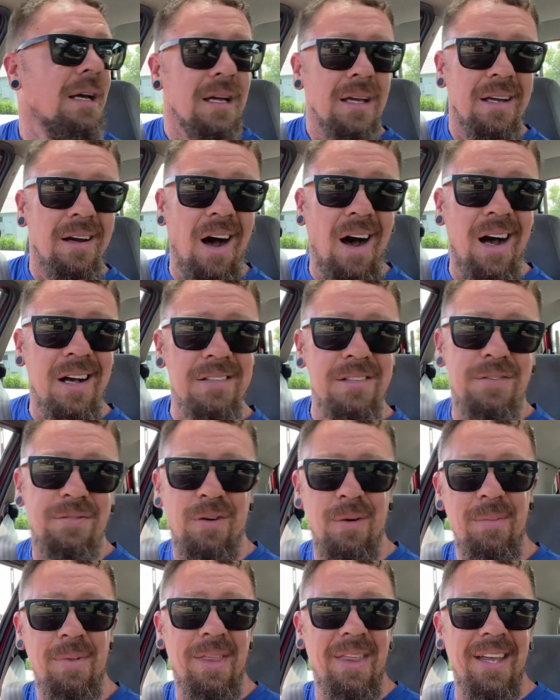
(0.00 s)
cars
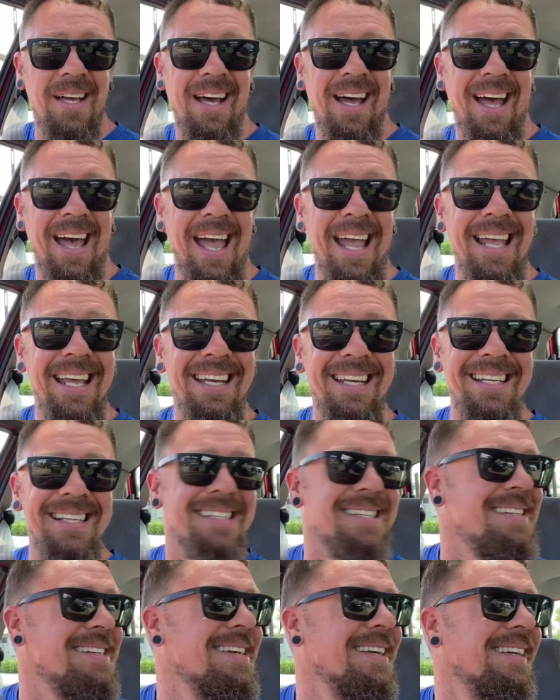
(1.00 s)
from the
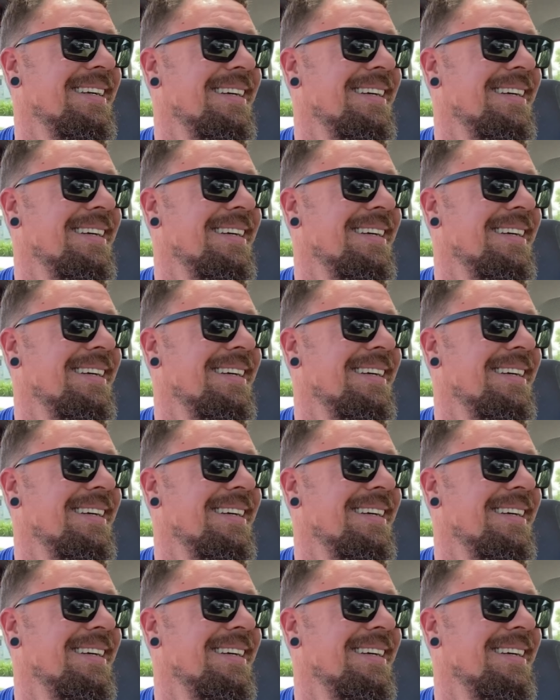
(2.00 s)
80s.